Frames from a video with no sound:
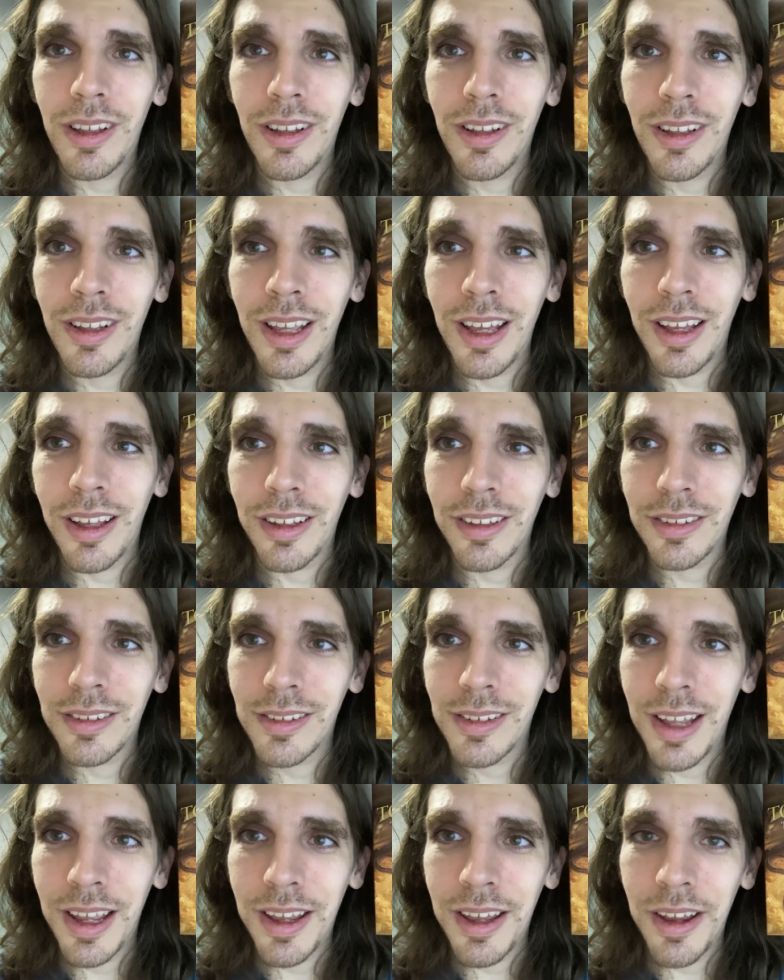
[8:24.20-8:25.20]
Yeah,
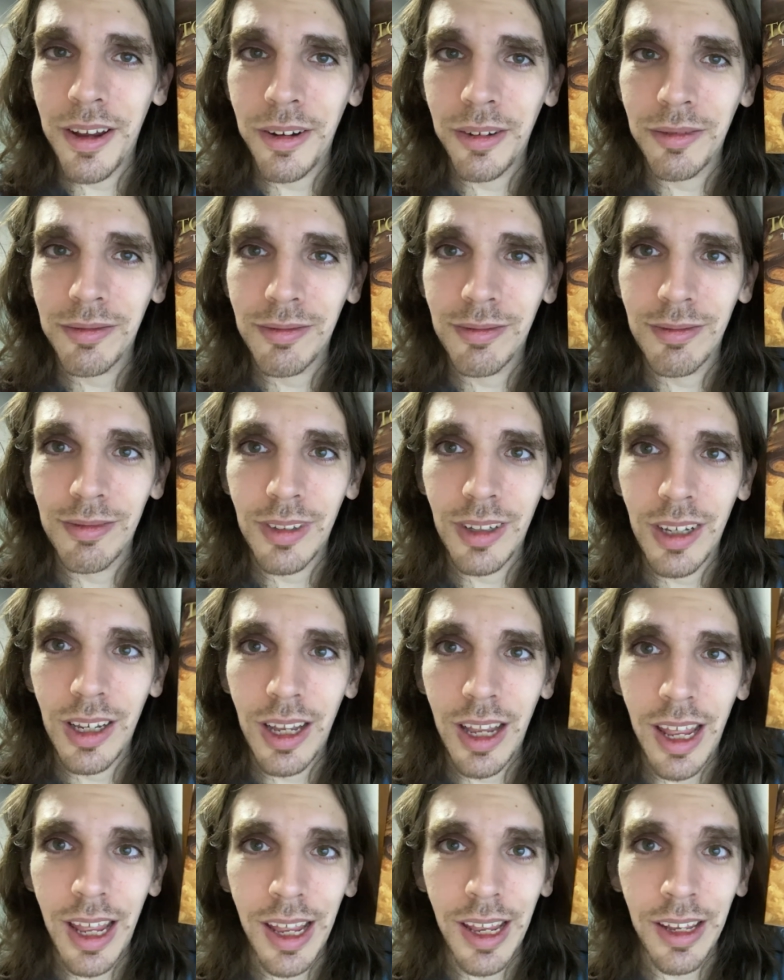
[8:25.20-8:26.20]
take care.
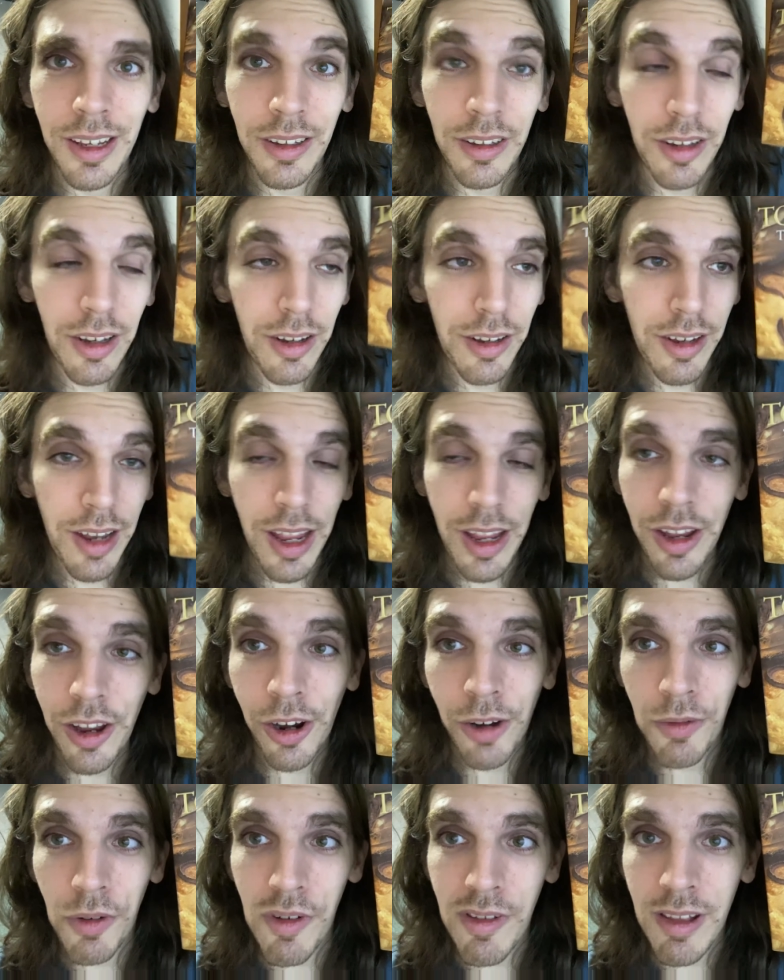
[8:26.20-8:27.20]
And take care
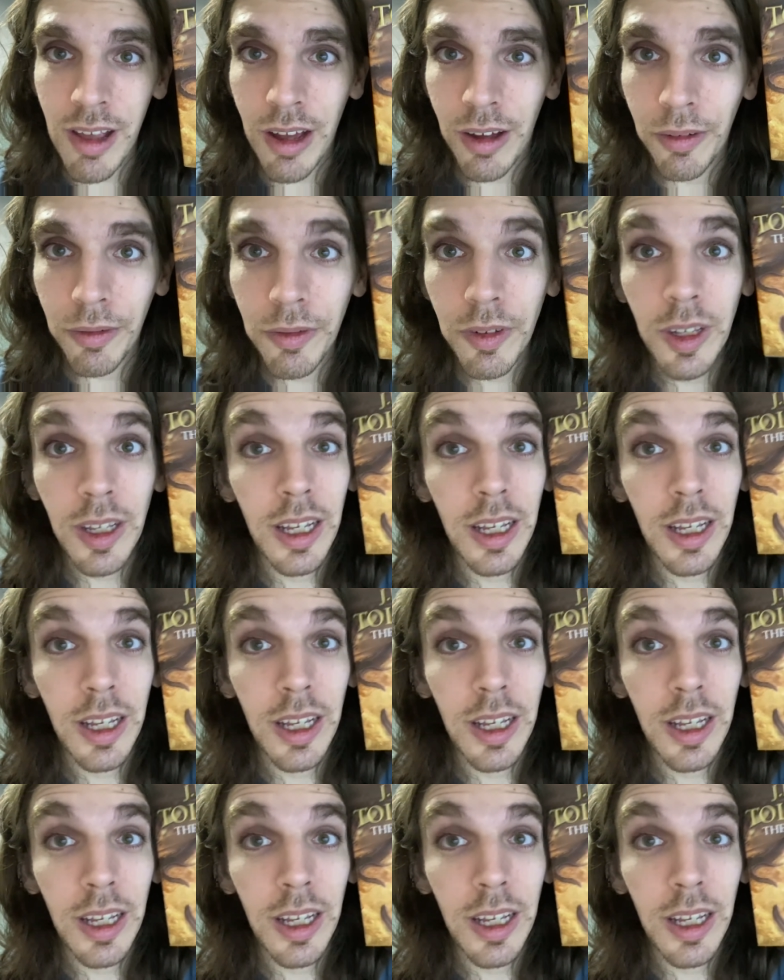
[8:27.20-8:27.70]
of yourself.